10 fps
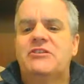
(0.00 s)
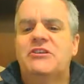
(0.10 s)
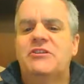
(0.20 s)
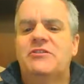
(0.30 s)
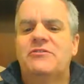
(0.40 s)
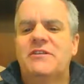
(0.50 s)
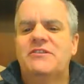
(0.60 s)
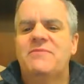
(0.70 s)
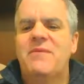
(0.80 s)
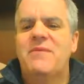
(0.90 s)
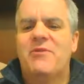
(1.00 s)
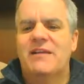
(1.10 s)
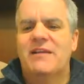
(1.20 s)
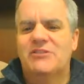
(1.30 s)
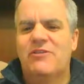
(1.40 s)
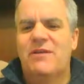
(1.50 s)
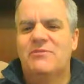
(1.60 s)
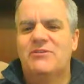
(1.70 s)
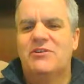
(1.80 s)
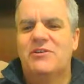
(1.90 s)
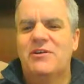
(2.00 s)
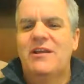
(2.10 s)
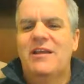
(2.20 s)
children to memorize Scripture,